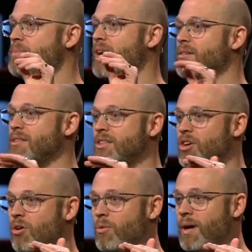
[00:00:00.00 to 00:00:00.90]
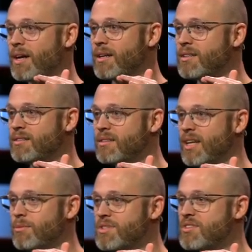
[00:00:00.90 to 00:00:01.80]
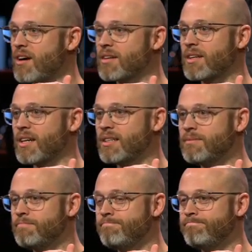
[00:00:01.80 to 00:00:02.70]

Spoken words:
dim out and go away and it was dark again.